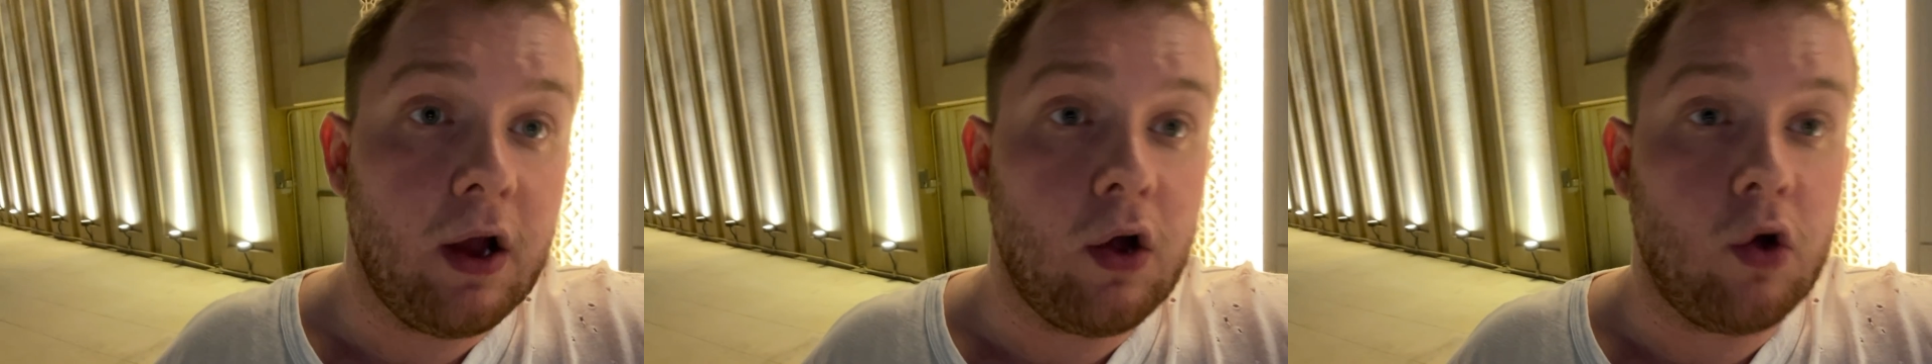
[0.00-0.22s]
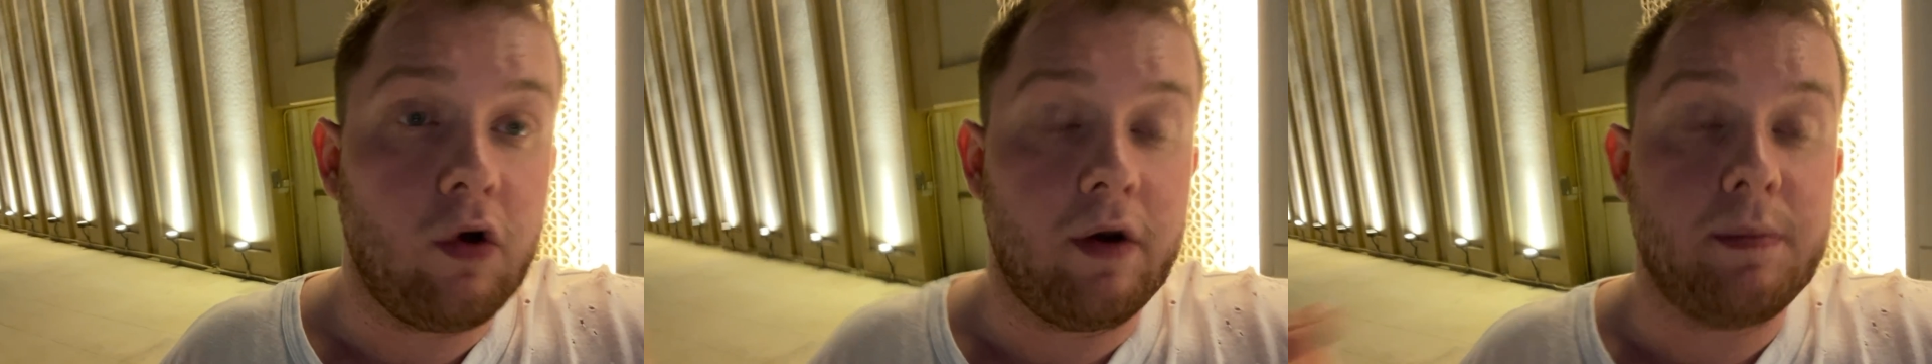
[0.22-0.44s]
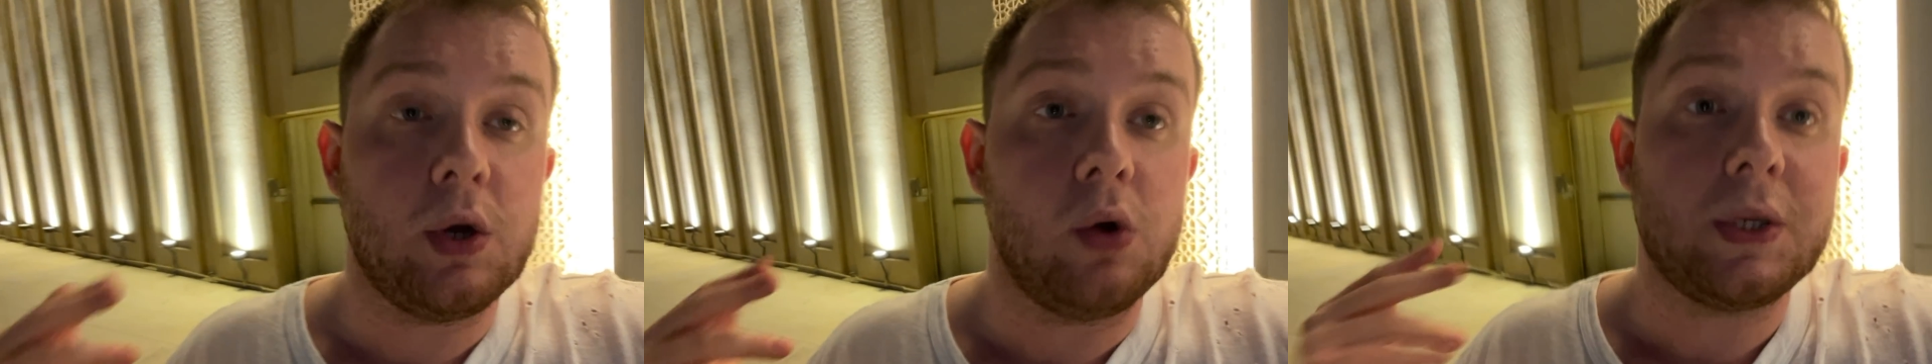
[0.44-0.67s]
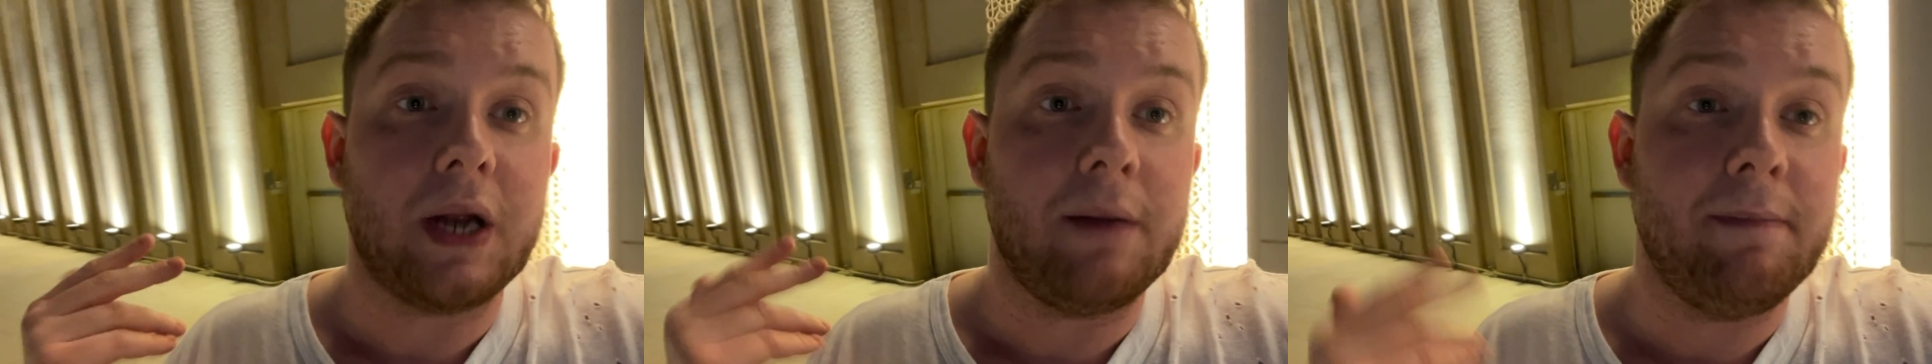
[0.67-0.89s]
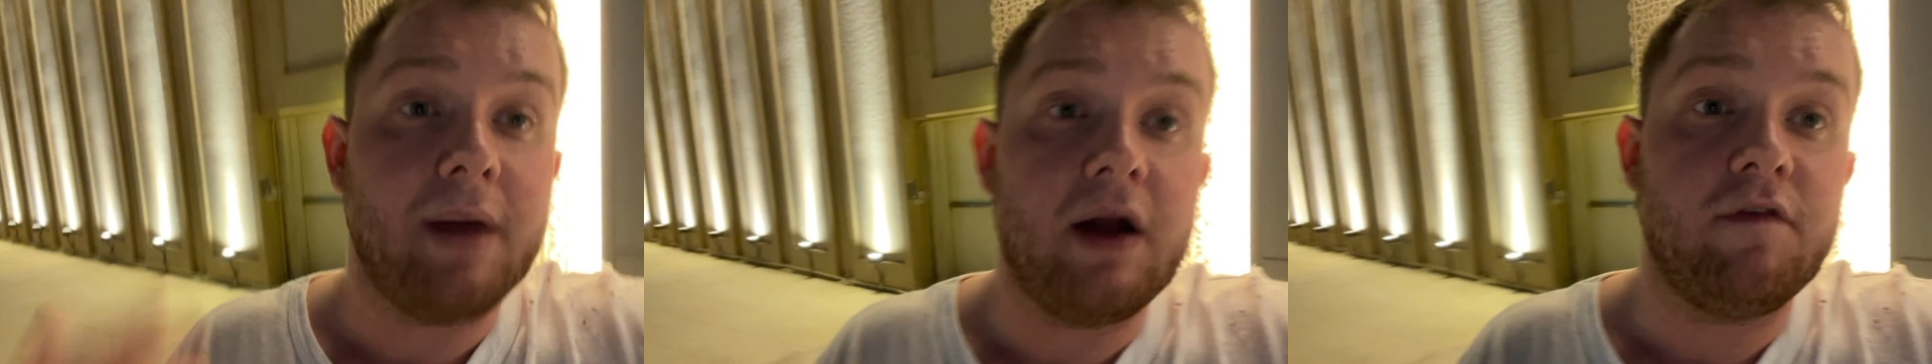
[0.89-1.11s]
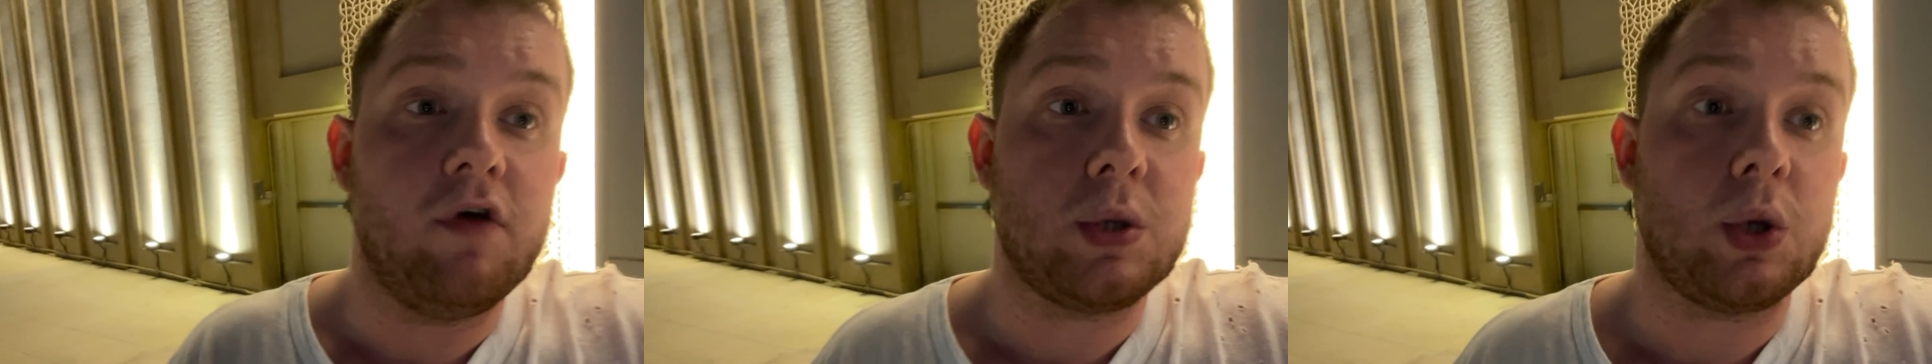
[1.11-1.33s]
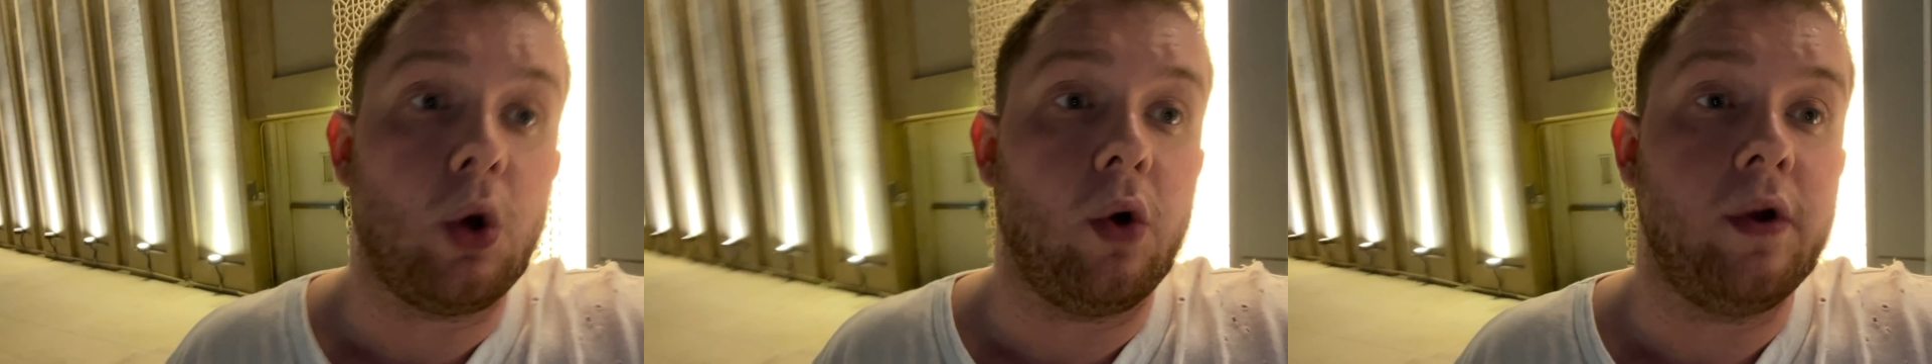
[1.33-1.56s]
cryptos and metaverse
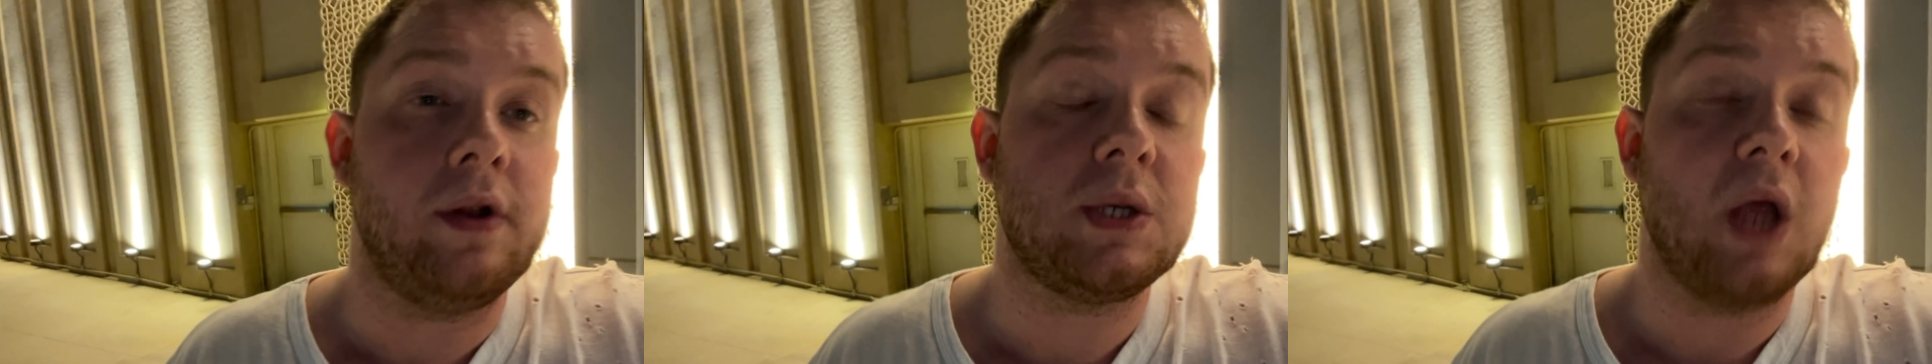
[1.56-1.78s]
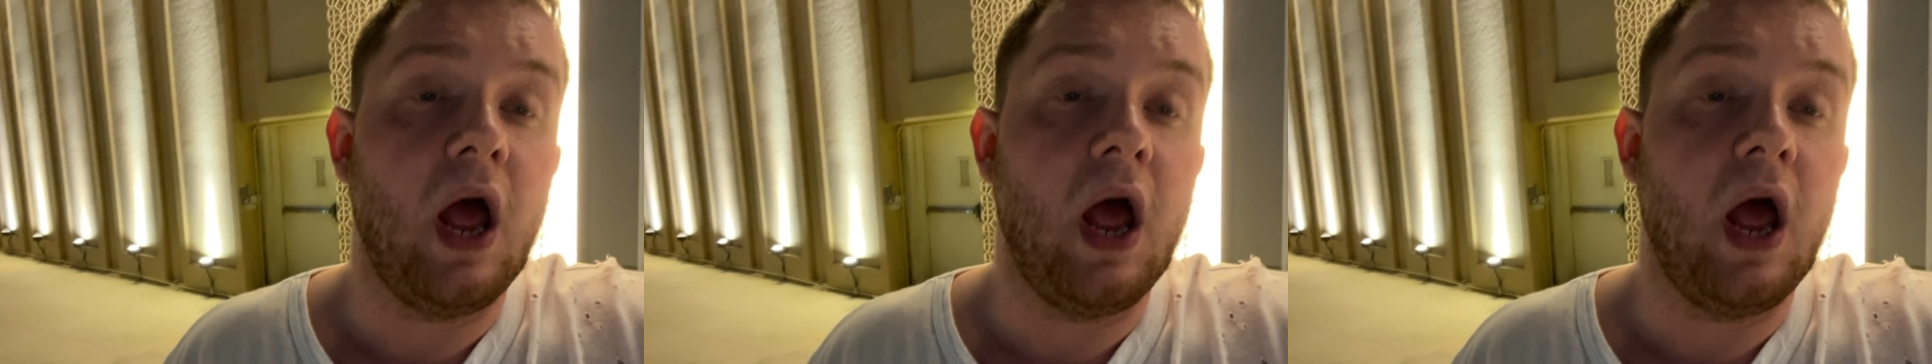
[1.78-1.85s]
coins,